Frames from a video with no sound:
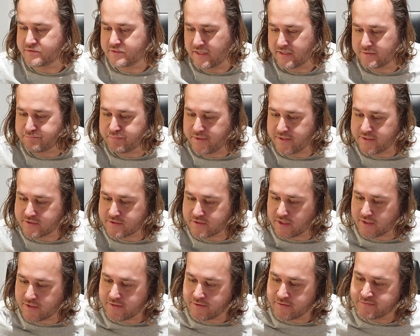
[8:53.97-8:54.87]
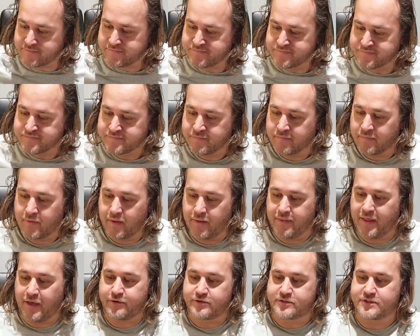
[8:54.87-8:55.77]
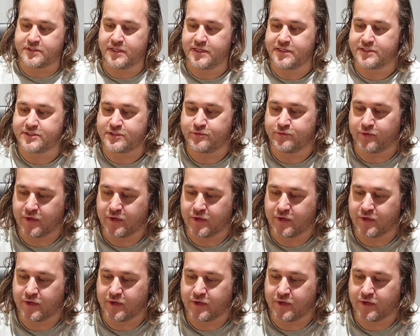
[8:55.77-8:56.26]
that page done. Now it says